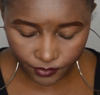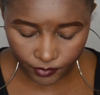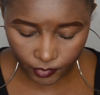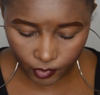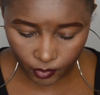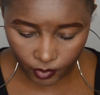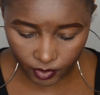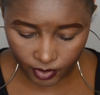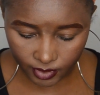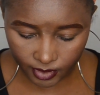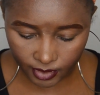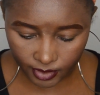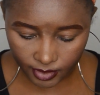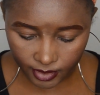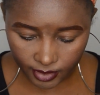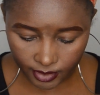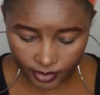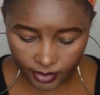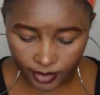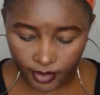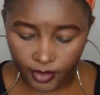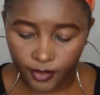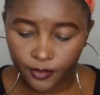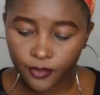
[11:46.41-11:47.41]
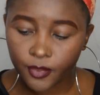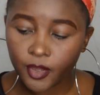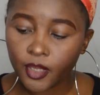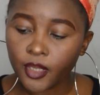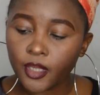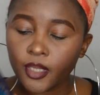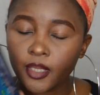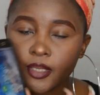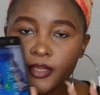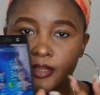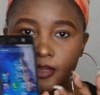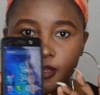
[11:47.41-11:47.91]
what is it, the time?
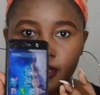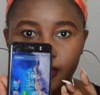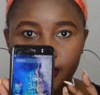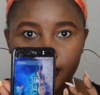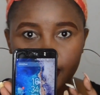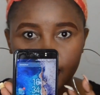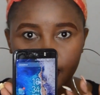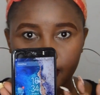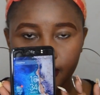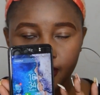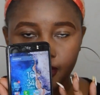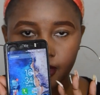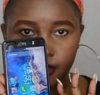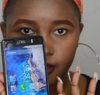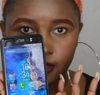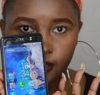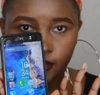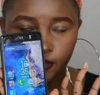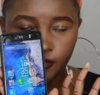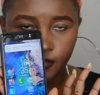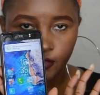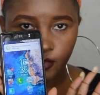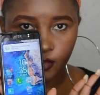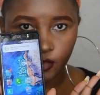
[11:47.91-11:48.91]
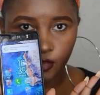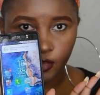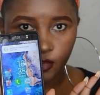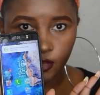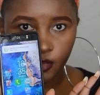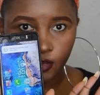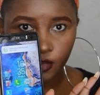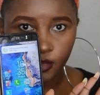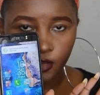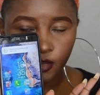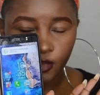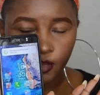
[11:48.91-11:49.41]
16:34.
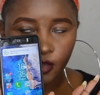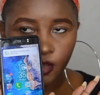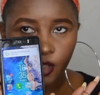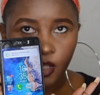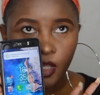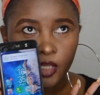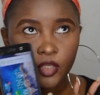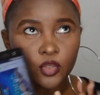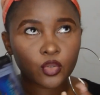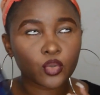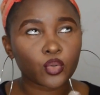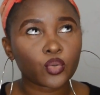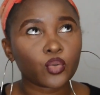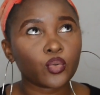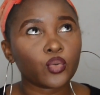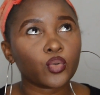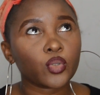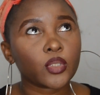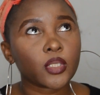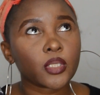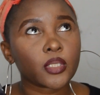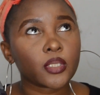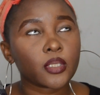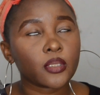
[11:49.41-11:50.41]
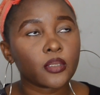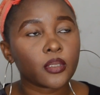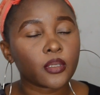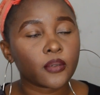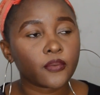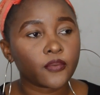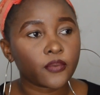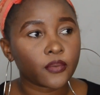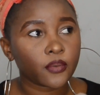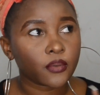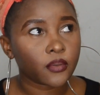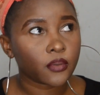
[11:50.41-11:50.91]
So
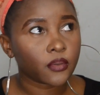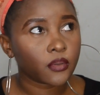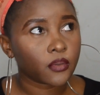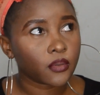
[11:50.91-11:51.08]
16:34.